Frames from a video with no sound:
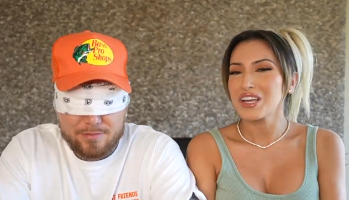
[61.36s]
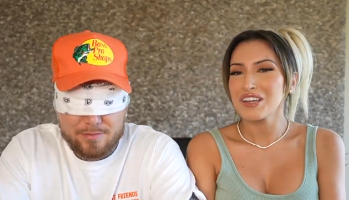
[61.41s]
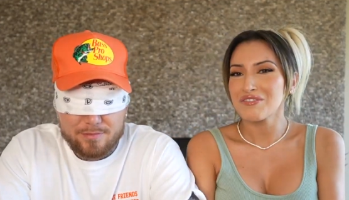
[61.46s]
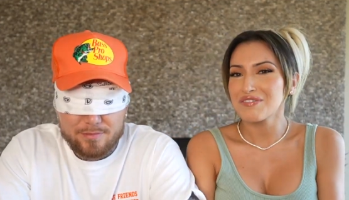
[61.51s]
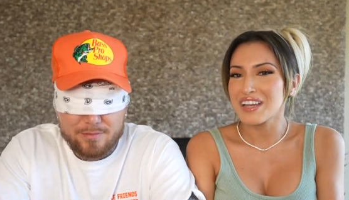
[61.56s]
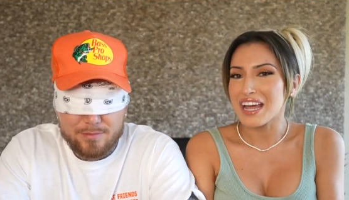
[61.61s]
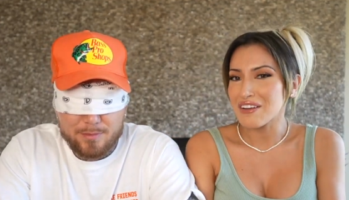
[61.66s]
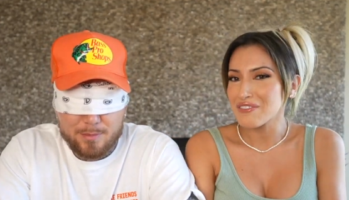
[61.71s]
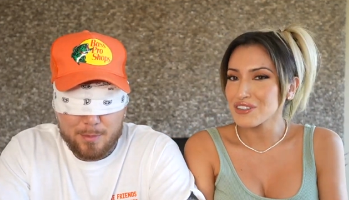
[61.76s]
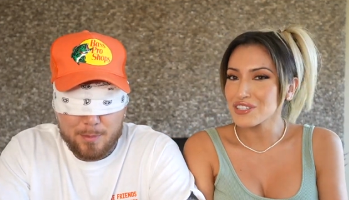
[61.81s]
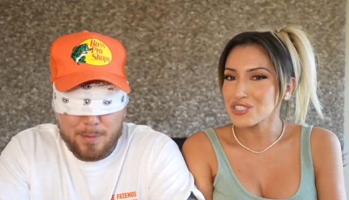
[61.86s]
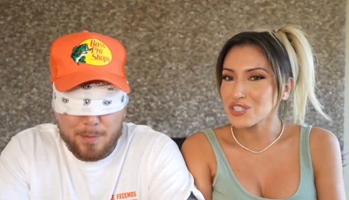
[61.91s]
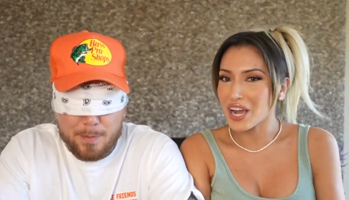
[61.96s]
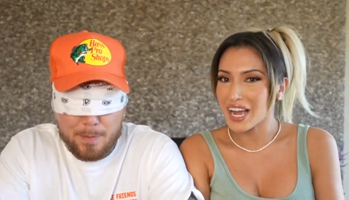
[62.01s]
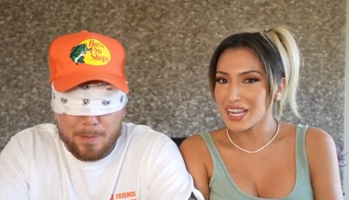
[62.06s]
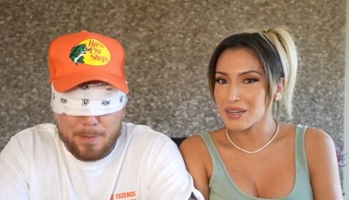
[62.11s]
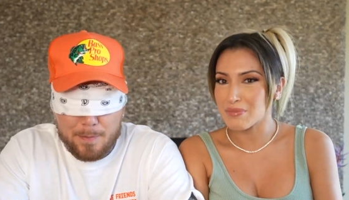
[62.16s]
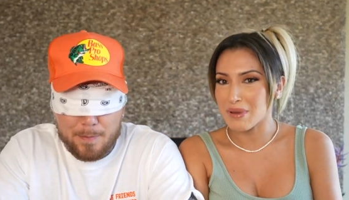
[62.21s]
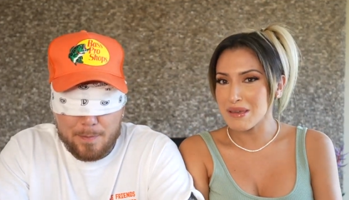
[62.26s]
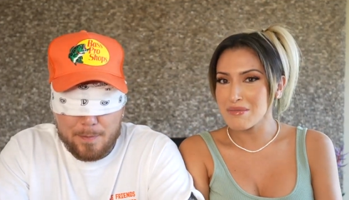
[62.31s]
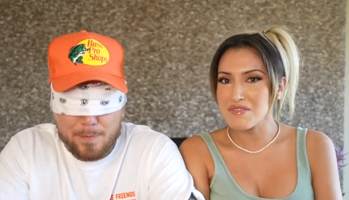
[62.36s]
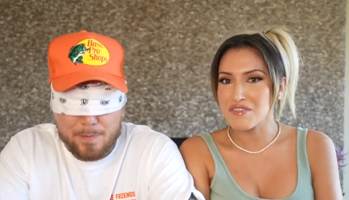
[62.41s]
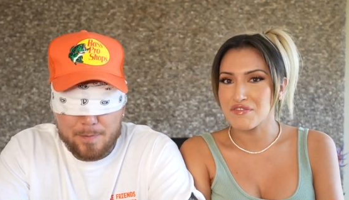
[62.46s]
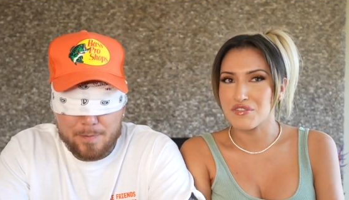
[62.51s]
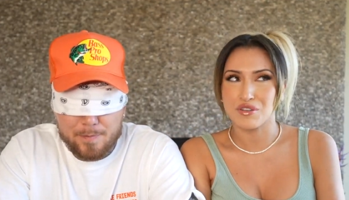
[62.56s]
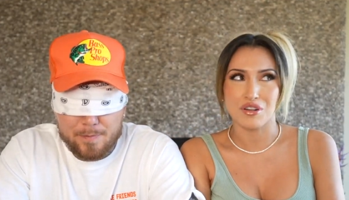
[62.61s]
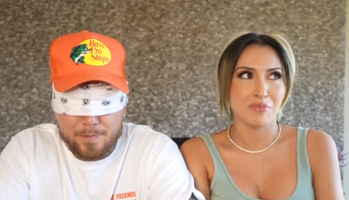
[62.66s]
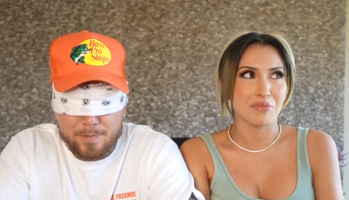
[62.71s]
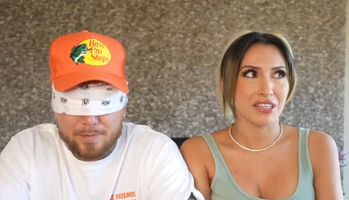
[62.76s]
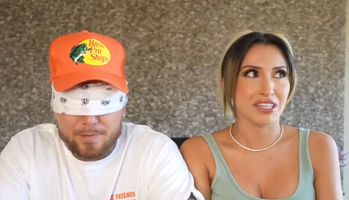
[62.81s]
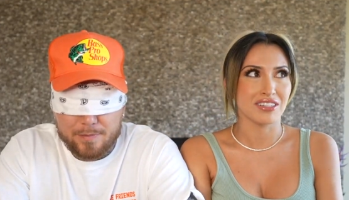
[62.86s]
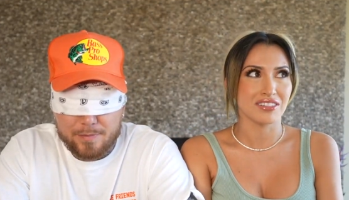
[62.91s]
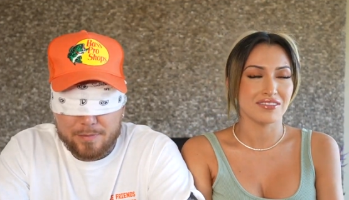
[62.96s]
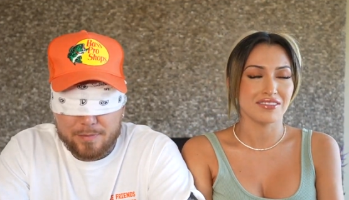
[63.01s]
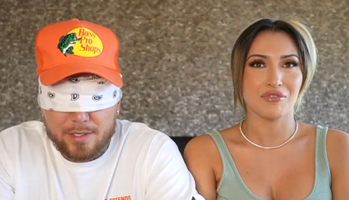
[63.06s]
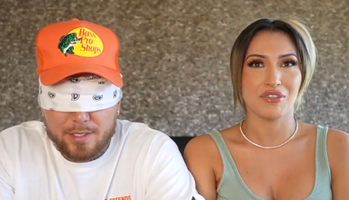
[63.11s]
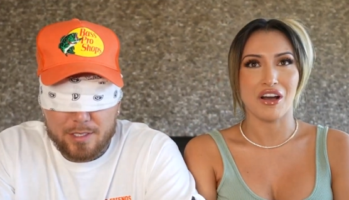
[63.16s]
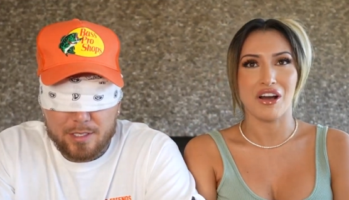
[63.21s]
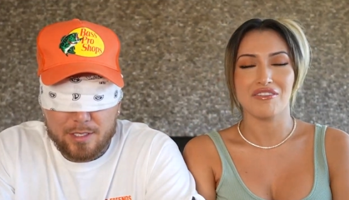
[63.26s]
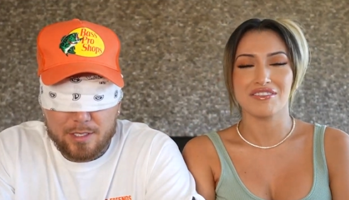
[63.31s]
Speaker 1: We've never tried baby food. I mean,
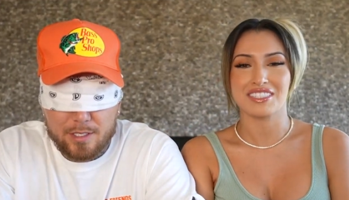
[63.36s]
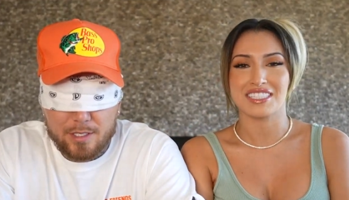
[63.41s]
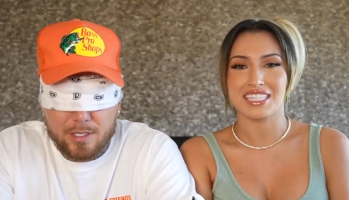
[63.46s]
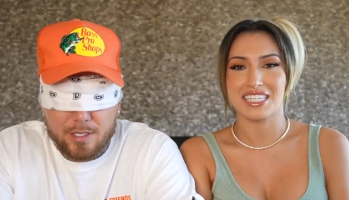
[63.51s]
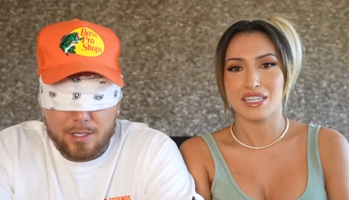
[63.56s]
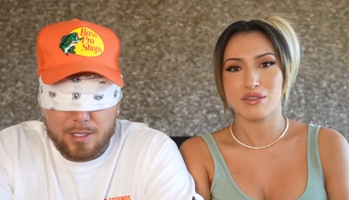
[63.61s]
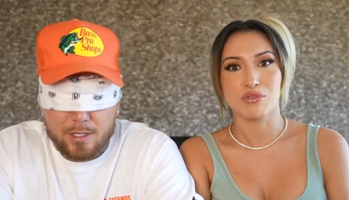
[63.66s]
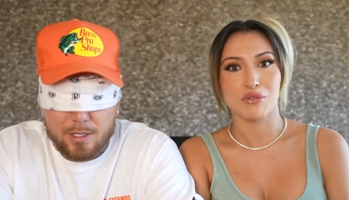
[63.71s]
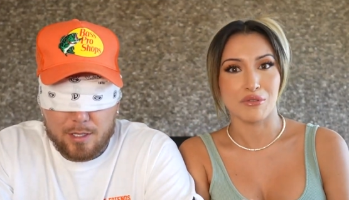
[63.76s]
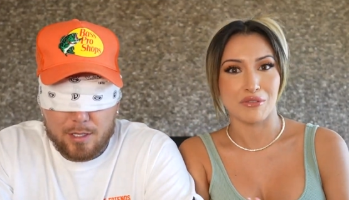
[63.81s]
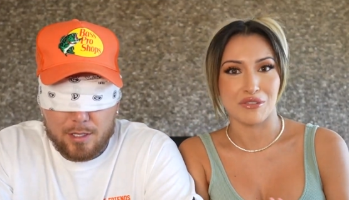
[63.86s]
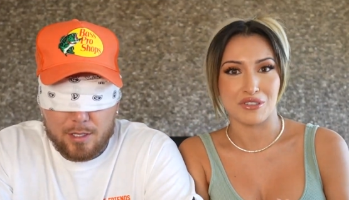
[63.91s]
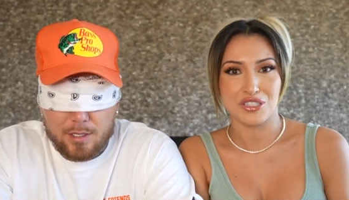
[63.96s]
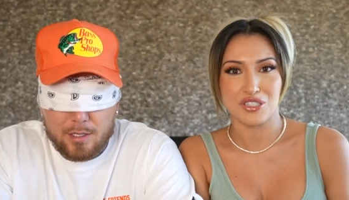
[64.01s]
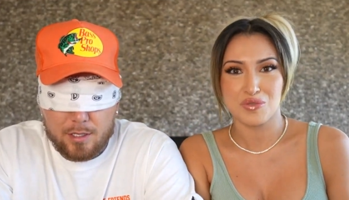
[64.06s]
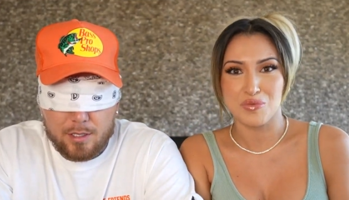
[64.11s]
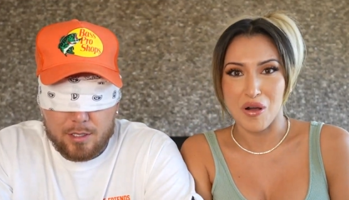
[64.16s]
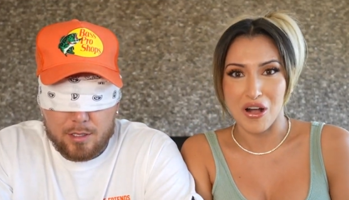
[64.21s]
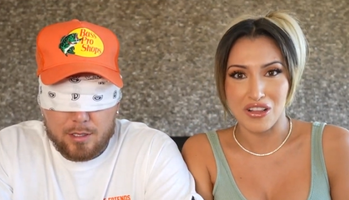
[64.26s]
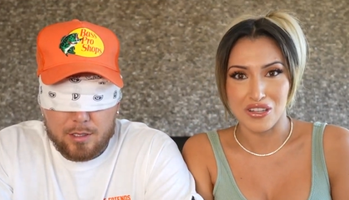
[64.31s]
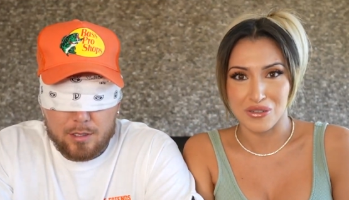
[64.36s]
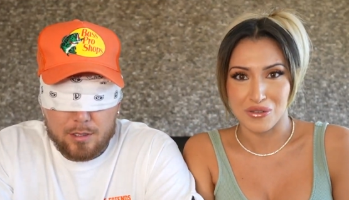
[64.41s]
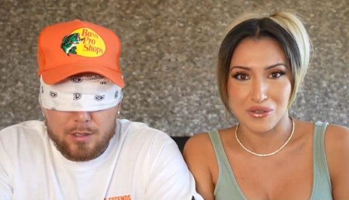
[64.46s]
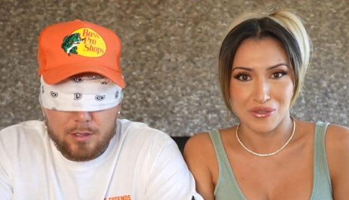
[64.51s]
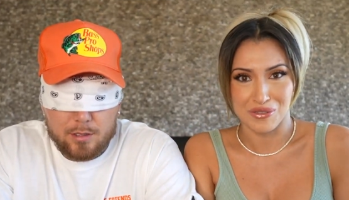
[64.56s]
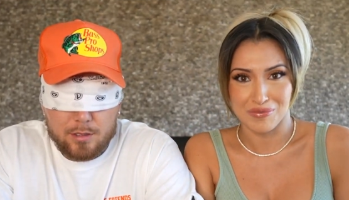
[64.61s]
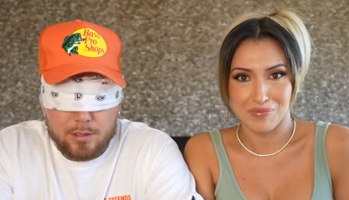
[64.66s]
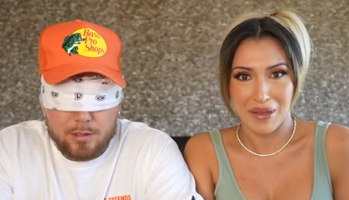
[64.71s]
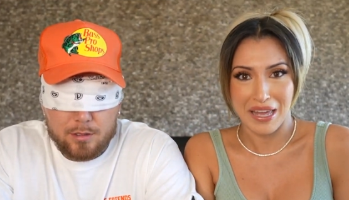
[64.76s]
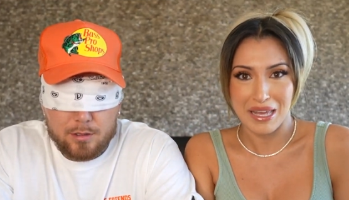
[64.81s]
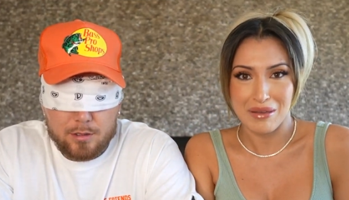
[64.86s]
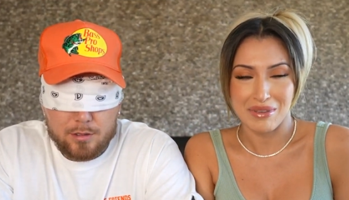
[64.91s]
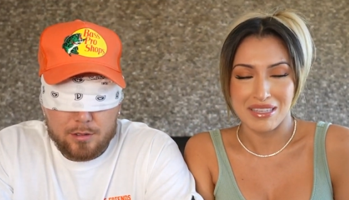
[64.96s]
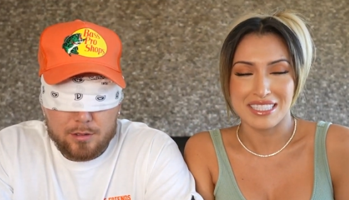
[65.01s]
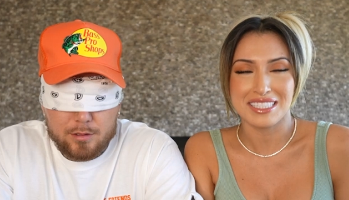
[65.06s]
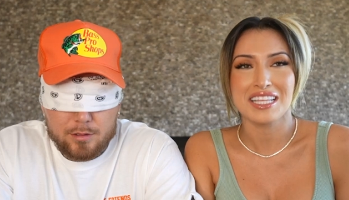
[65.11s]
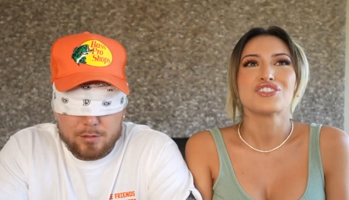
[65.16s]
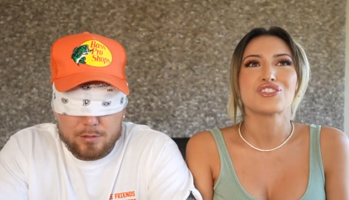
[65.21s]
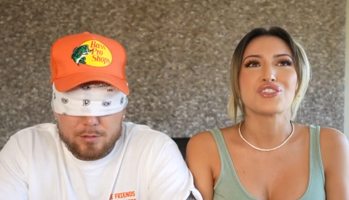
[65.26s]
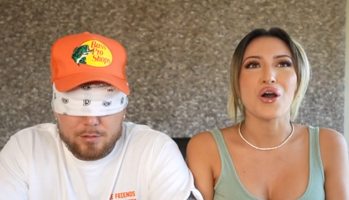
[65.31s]
we obviously did when we were small and we were babies.